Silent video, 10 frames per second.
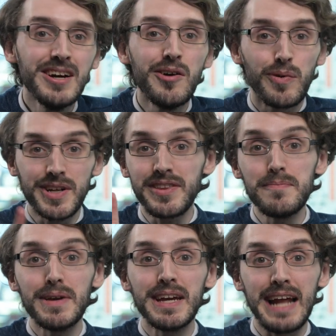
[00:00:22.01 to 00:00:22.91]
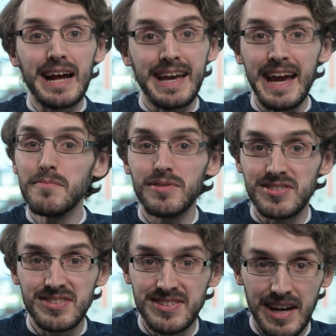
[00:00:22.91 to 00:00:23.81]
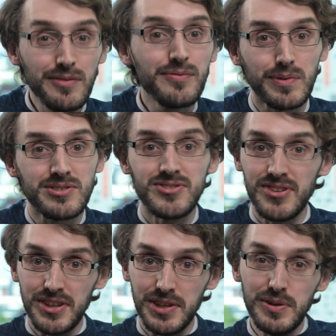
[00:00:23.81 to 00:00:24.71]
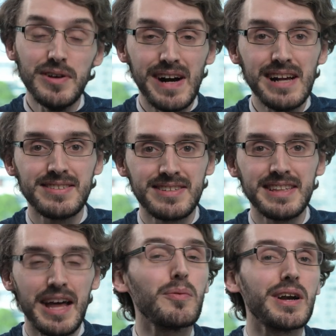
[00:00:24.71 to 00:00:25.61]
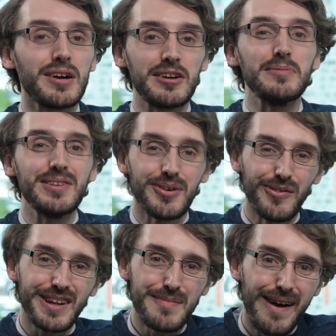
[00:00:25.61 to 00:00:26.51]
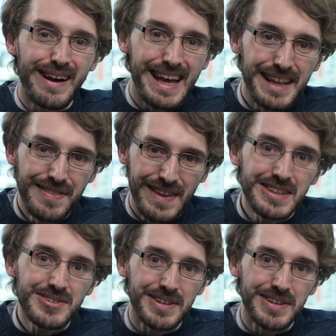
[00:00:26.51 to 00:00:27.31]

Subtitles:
one of them being at Cambridge itself, which is the university that we are going to be talking about in this